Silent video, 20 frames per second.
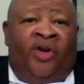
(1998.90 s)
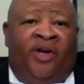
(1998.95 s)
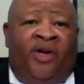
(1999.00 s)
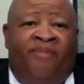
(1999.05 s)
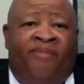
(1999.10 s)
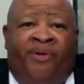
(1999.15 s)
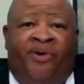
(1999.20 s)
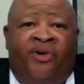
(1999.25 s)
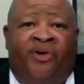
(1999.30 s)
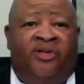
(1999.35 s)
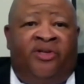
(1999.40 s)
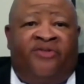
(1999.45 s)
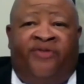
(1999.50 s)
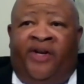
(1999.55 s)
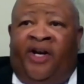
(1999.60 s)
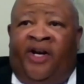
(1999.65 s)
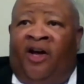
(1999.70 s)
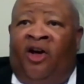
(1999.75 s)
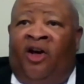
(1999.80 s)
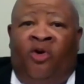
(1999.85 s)
grilling
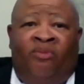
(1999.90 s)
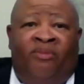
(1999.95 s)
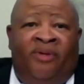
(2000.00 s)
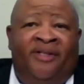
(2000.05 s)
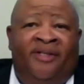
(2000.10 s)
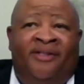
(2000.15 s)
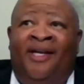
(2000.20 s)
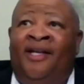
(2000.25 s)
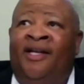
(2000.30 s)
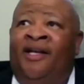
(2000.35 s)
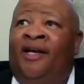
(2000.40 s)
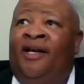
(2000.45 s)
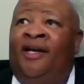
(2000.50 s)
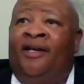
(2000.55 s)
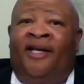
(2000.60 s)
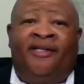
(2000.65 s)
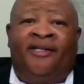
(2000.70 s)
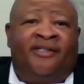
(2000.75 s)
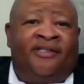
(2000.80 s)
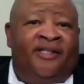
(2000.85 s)
burgers for the homeless,
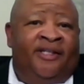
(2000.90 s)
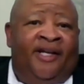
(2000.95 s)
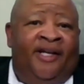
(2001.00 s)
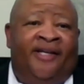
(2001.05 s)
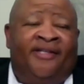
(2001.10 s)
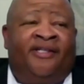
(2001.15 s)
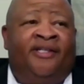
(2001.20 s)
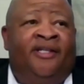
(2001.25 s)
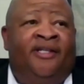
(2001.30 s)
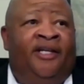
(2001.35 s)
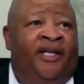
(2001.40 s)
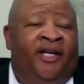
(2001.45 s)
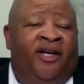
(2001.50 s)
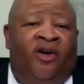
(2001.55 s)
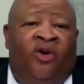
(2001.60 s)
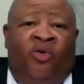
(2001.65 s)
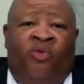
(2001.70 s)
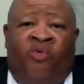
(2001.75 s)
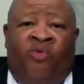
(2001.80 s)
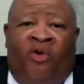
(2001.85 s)
and they see that
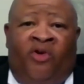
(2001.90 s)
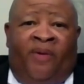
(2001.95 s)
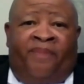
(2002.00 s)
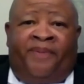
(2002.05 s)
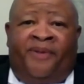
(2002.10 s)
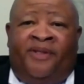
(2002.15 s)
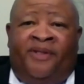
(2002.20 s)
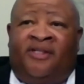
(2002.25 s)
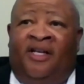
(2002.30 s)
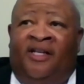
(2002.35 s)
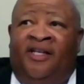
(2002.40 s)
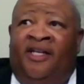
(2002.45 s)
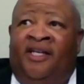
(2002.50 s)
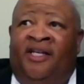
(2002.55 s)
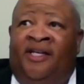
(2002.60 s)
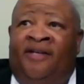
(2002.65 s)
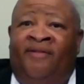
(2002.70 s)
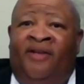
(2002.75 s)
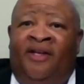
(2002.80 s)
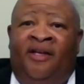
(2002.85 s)
CEO roll up his
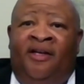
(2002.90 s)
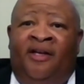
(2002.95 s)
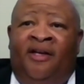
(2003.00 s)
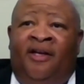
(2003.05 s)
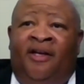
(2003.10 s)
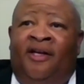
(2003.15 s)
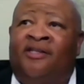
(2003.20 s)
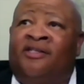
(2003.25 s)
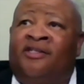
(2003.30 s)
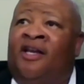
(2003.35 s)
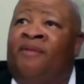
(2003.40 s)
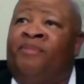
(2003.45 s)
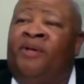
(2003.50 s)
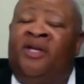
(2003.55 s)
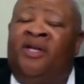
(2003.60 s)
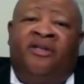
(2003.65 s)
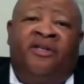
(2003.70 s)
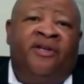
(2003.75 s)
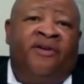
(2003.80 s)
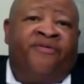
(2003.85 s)
sleeve, it's going
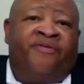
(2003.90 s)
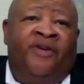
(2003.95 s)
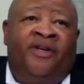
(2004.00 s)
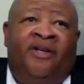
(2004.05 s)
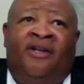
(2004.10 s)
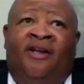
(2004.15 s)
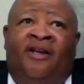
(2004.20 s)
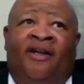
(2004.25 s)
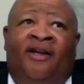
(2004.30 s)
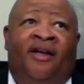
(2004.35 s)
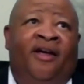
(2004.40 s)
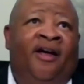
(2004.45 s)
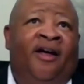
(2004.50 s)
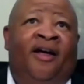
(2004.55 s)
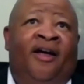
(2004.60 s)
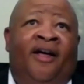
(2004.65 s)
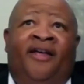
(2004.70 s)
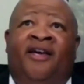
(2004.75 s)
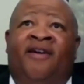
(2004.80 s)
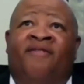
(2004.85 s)
to be a different
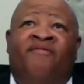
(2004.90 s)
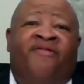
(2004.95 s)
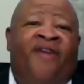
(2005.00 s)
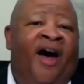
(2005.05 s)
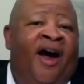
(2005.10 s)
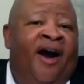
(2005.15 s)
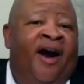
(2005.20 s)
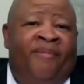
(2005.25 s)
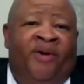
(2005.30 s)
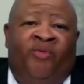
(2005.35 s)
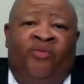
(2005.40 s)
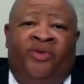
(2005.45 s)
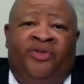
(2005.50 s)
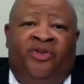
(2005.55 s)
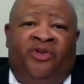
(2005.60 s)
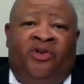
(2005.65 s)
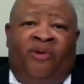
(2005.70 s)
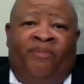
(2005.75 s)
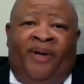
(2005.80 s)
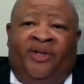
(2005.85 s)
environment
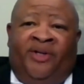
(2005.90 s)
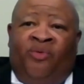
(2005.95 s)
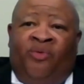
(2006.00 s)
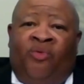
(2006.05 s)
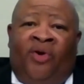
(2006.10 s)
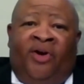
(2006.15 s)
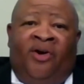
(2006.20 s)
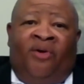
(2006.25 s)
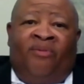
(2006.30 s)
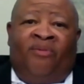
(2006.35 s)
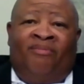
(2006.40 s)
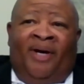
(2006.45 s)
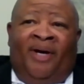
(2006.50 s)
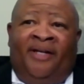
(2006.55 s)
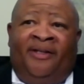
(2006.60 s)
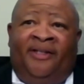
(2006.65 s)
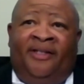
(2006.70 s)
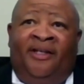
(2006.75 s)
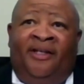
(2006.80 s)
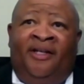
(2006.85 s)
when you go back to work on
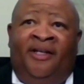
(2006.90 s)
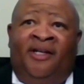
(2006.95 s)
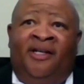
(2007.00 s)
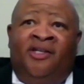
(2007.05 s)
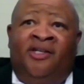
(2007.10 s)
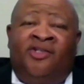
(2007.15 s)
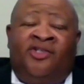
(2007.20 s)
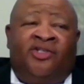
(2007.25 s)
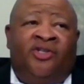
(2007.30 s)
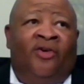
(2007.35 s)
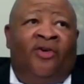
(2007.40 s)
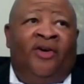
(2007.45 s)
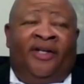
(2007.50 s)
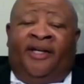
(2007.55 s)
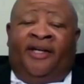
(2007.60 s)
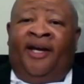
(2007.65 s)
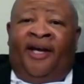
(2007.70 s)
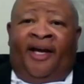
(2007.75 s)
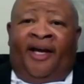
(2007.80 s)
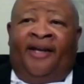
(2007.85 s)
Monday.
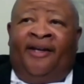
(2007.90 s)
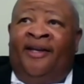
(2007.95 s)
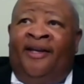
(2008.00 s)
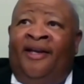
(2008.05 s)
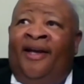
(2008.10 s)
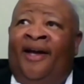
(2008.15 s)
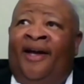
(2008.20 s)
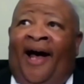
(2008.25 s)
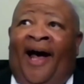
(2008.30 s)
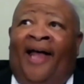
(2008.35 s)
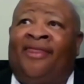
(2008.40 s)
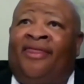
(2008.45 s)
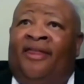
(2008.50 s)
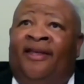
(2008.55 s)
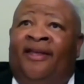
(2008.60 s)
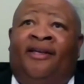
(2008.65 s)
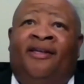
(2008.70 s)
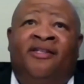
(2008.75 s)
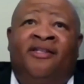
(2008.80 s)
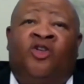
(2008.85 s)
So again, I
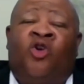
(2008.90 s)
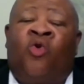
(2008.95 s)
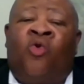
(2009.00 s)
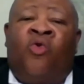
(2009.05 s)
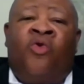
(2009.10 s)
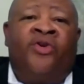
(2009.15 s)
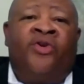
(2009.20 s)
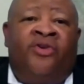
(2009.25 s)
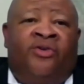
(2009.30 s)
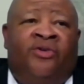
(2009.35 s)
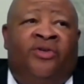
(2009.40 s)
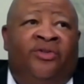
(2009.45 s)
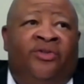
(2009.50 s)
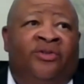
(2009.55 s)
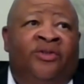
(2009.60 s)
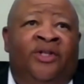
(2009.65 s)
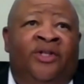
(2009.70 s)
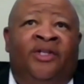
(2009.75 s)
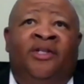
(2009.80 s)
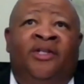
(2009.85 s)
think it's
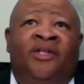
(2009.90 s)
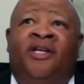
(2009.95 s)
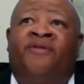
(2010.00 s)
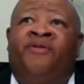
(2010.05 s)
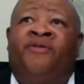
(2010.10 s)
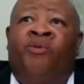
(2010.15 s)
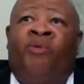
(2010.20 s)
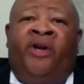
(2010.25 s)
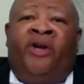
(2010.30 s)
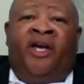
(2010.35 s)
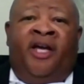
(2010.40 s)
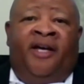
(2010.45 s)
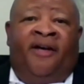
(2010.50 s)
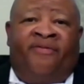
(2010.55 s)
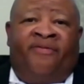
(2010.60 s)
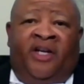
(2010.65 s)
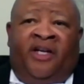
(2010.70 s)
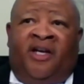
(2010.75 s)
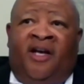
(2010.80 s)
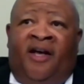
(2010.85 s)
critical. If you want a
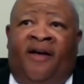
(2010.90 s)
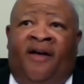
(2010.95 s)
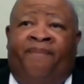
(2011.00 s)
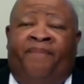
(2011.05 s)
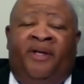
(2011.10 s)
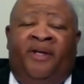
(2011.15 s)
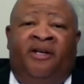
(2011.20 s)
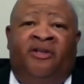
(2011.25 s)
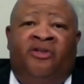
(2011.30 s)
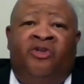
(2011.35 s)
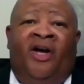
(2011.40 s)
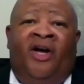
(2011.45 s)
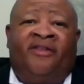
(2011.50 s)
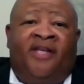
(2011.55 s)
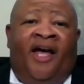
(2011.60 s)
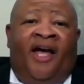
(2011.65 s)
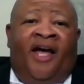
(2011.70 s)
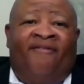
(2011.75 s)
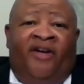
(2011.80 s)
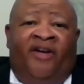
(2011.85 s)
healthy company, you
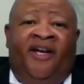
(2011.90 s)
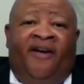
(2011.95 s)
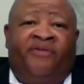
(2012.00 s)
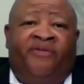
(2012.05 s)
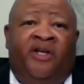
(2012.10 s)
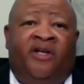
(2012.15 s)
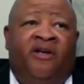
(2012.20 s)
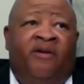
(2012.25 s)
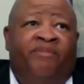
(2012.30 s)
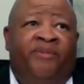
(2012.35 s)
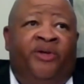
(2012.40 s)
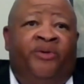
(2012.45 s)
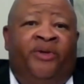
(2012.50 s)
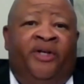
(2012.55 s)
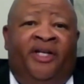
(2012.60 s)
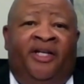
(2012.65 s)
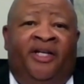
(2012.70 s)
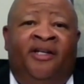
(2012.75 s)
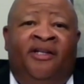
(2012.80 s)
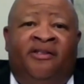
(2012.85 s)
have to have a healthy
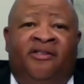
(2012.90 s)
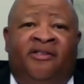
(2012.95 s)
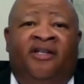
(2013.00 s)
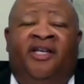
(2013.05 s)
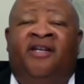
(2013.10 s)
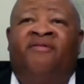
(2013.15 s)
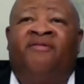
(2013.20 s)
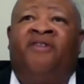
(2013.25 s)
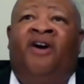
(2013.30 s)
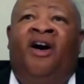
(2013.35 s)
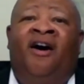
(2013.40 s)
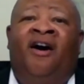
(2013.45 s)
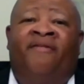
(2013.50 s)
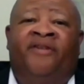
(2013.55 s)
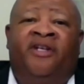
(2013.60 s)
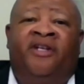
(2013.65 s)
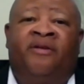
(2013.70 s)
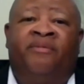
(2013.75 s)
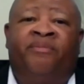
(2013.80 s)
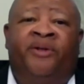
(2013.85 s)
community to get
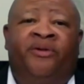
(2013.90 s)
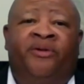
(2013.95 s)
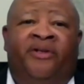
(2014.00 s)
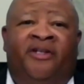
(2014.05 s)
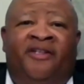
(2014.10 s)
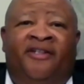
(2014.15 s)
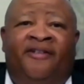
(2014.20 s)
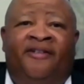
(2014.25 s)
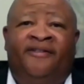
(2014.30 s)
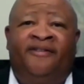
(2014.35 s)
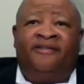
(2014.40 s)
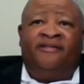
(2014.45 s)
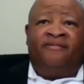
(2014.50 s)
involved in the community.